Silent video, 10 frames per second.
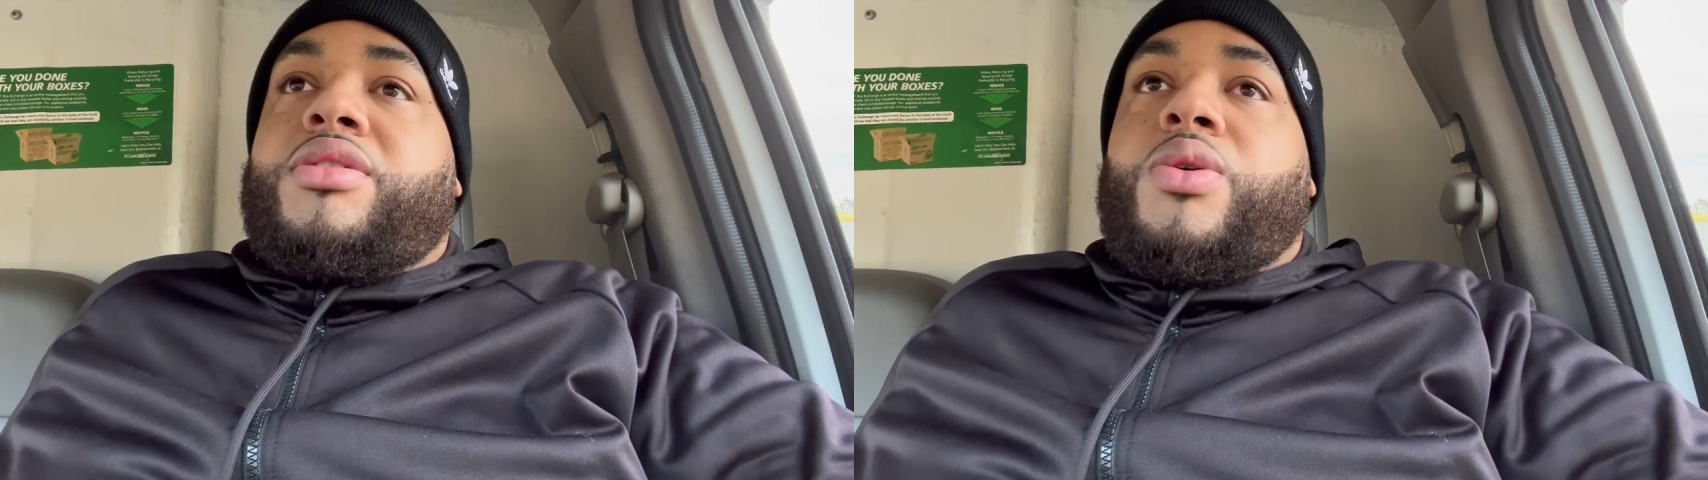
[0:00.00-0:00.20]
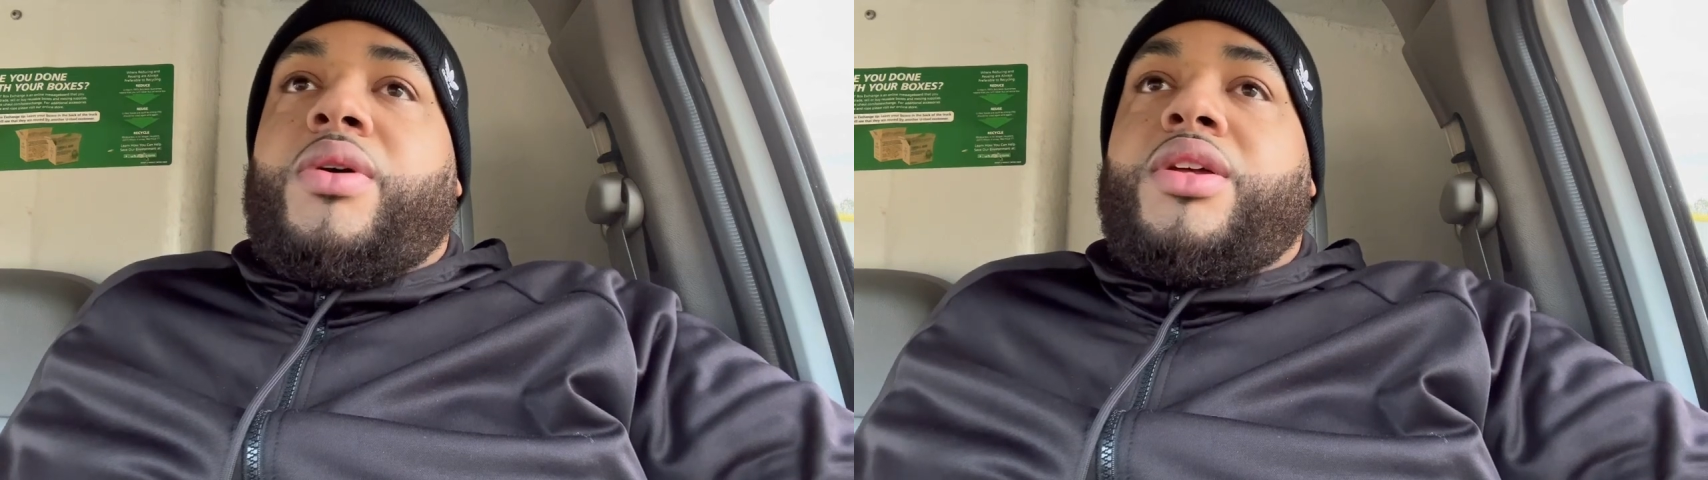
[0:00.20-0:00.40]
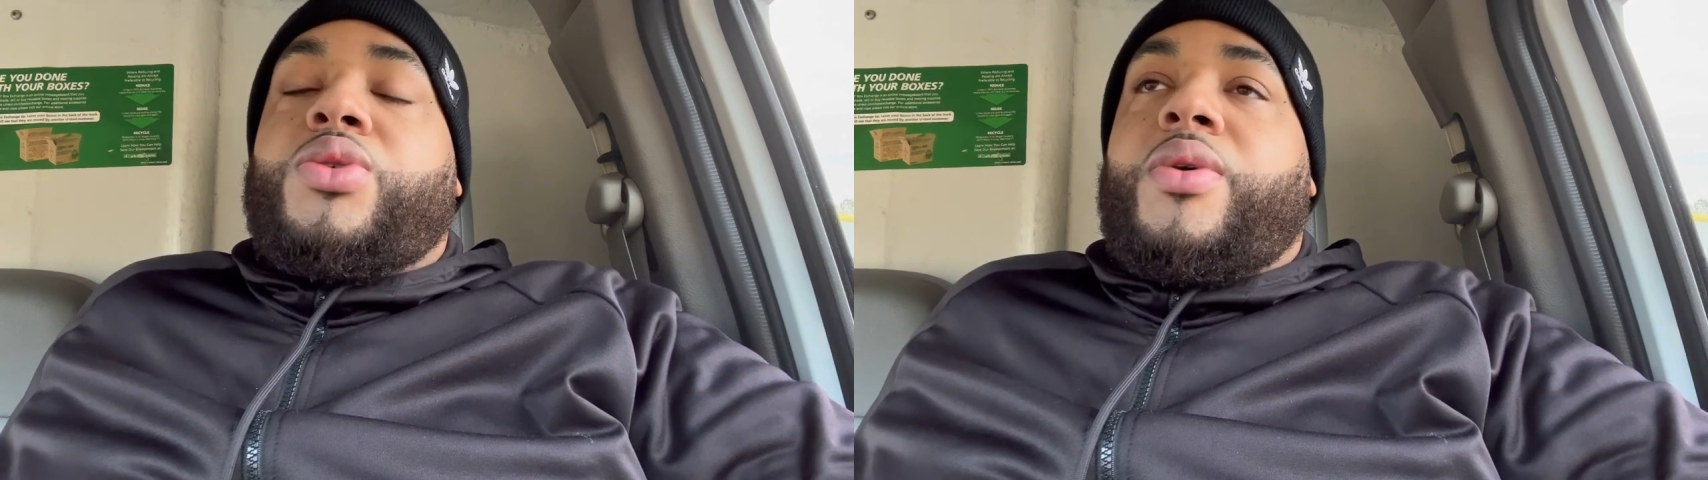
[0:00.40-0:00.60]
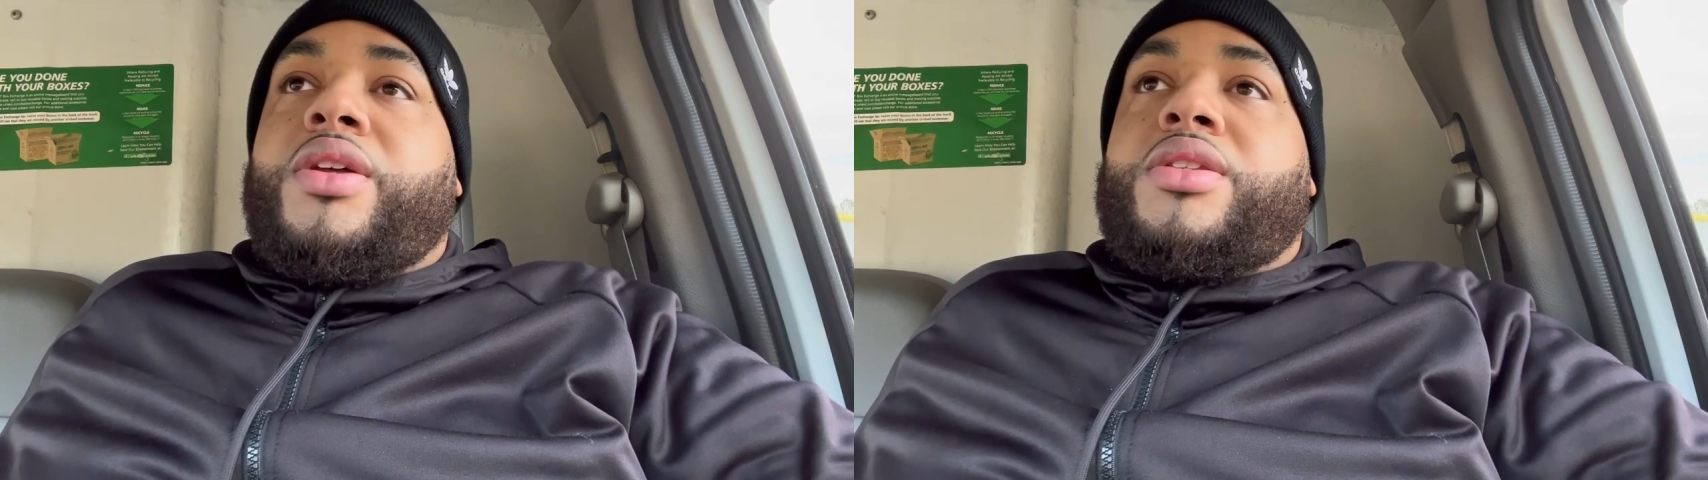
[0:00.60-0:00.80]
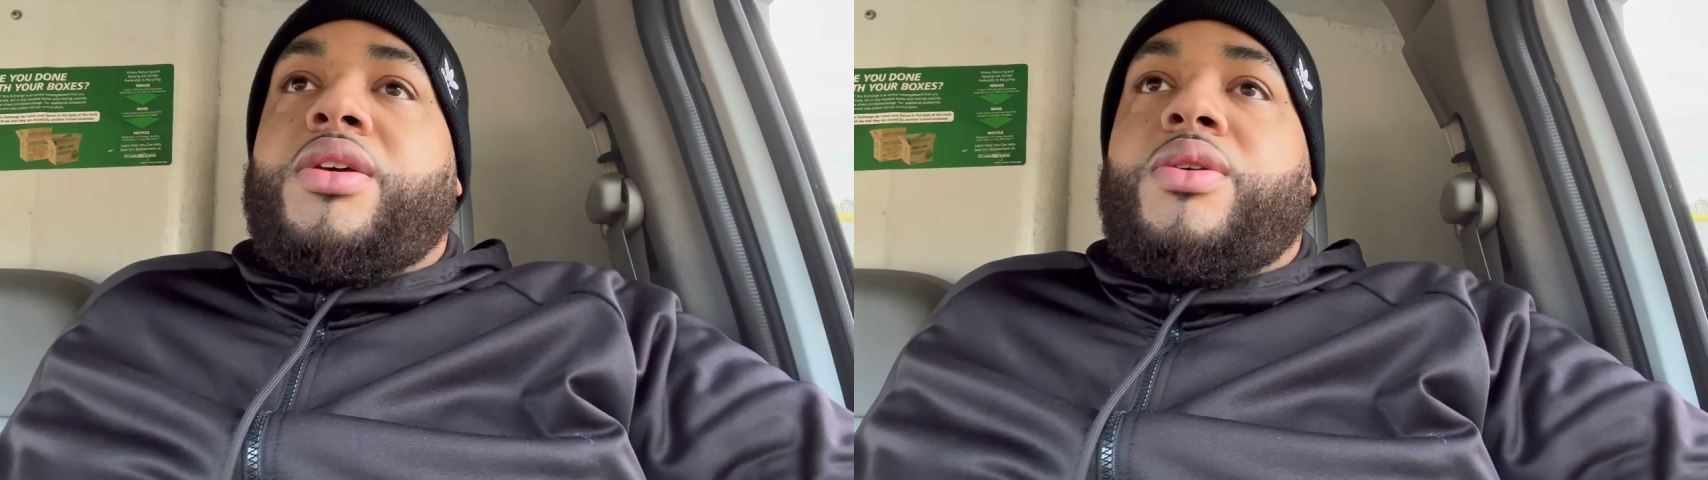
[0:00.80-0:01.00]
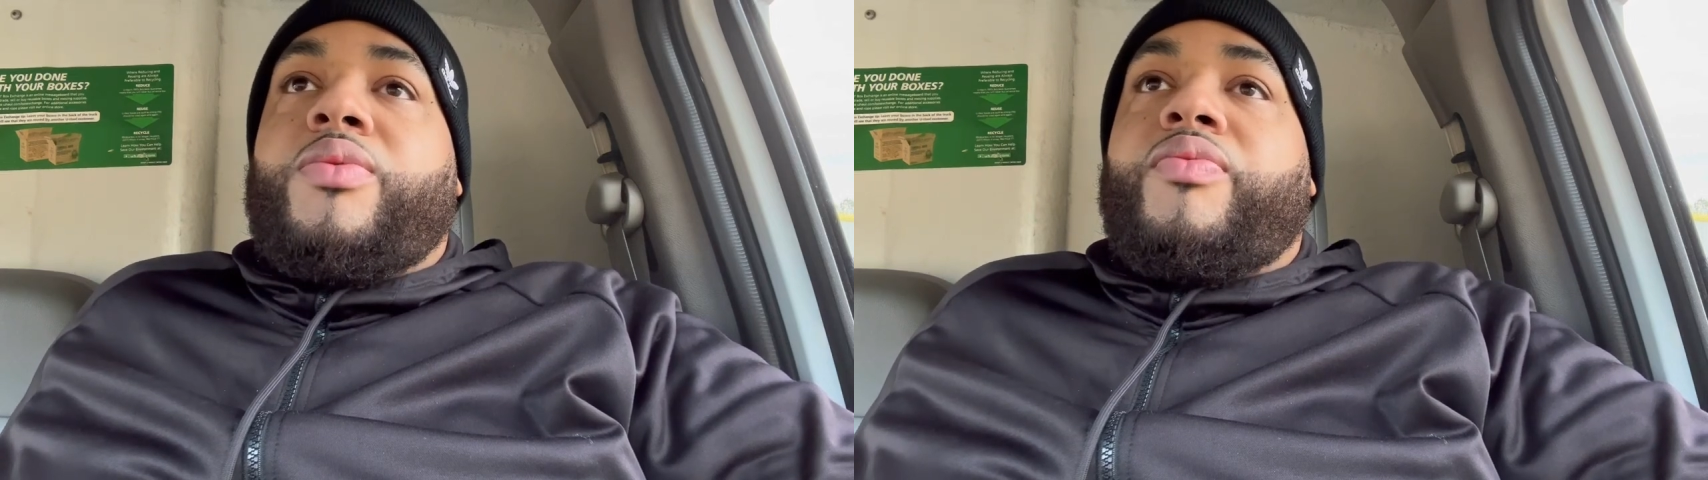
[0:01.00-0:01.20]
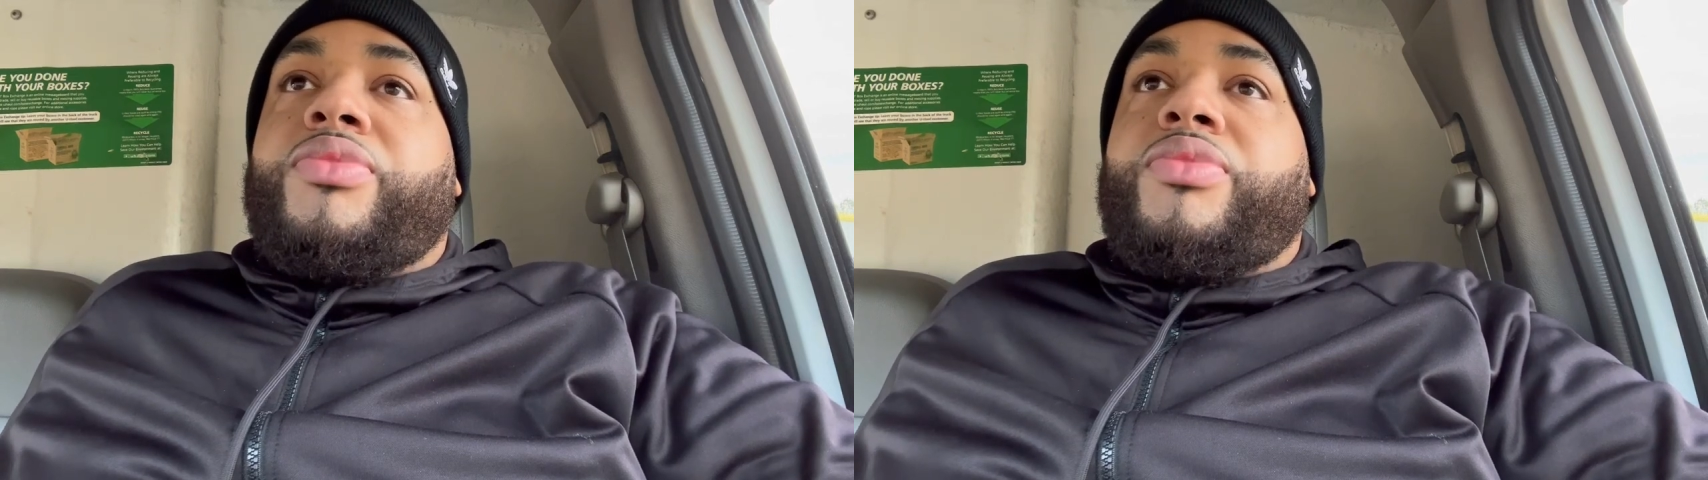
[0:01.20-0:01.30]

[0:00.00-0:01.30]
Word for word: 2022.